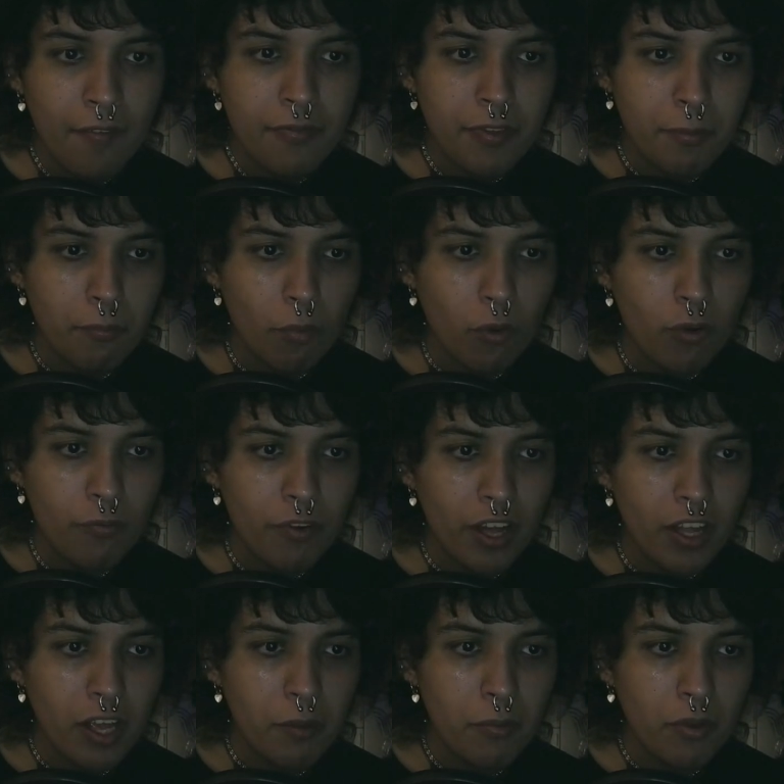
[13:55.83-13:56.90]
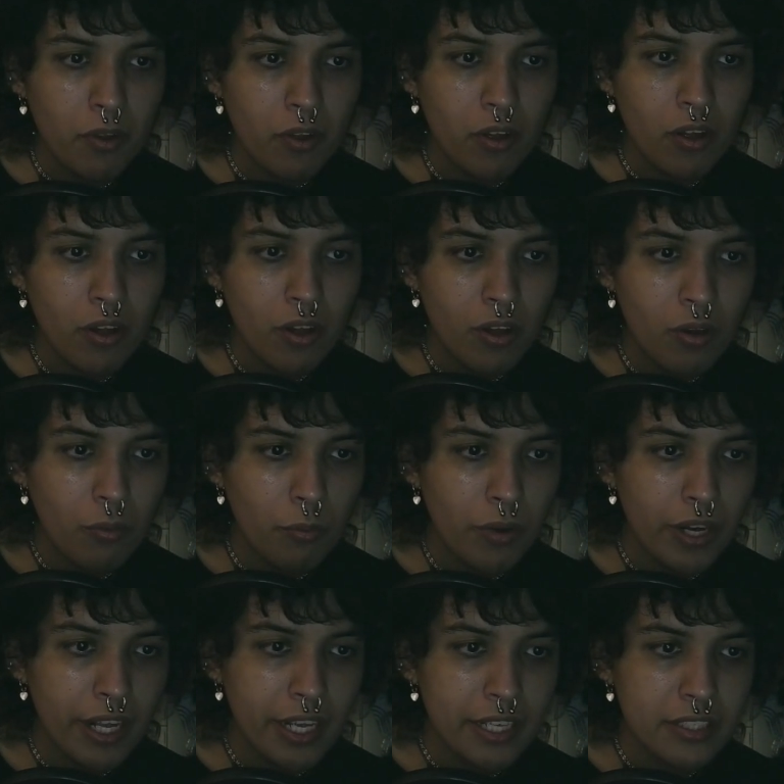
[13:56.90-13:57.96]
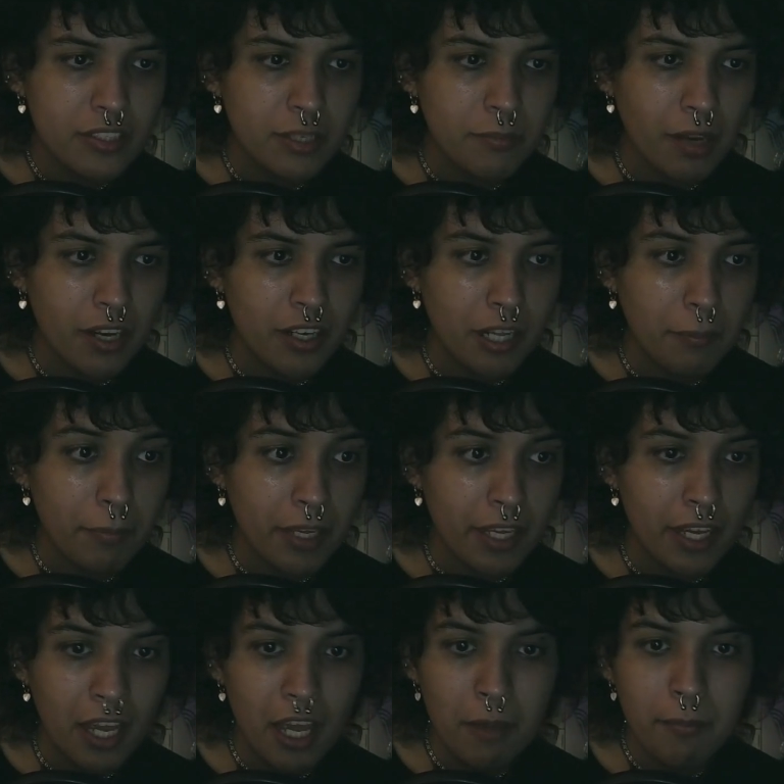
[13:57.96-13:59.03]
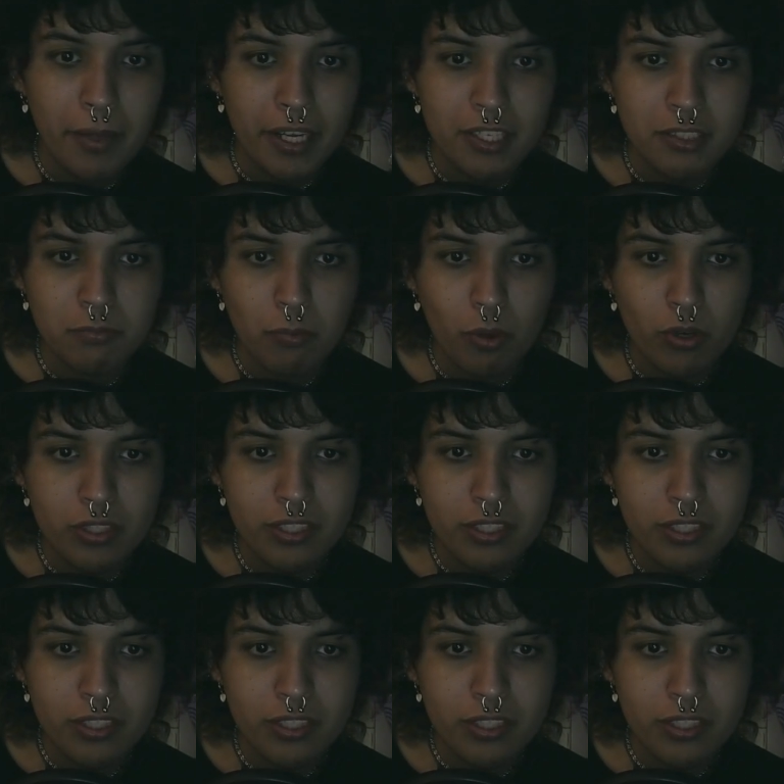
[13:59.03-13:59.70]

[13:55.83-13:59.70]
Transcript: the more valuable would his commodity be, because more